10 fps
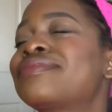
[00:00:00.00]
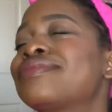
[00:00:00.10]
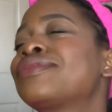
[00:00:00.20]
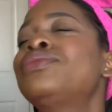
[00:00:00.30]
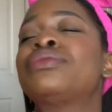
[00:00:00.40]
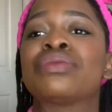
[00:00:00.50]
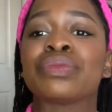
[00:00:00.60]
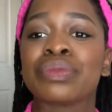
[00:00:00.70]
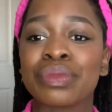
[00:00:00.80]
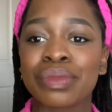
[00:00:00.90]
ooh,
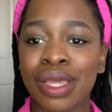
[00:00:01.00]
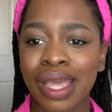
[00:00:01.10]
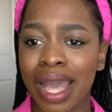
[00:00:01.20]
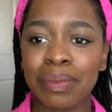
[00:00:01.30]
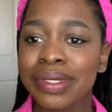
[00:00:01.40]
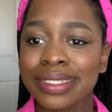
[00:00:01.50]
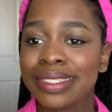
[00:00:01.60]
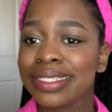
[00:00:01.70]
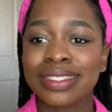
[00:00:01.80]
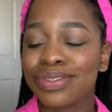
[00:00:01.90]
how much of
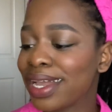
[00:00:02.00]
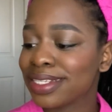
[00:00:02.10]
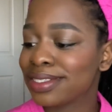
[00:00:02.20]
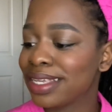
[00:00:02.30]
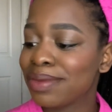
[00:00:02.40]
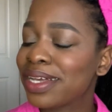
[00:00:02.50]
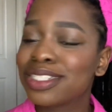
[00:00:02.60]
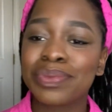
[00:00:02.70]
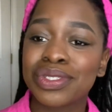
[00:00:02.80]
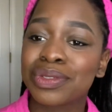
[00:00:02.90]
this am I
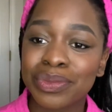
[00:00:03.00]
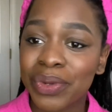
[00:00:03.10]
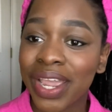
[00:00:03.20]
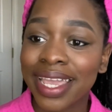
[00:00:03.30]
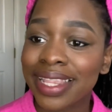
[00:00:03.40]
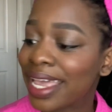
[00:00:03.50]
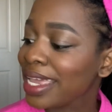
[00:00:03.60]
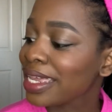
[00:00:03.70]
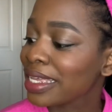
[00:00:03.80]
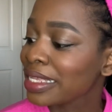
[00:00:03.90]
supposed to spray?
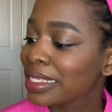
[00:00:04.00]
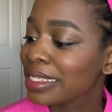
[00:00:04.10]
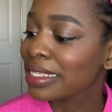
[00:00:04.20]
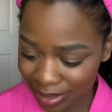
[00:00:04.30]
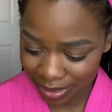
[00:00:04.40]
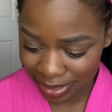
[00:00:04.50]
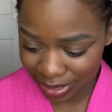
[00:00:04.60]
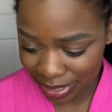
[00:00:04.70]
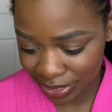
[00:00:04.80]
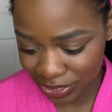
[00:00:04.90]
Like, does it
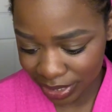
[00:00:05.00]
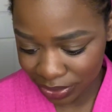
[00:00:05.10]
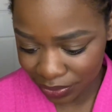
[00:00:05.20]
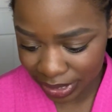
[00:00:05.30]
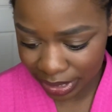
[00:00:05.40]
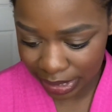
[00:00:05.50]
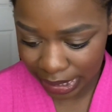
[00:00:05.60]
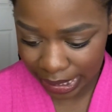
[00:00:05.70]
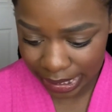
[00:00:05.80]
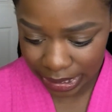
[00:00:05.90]
say generously?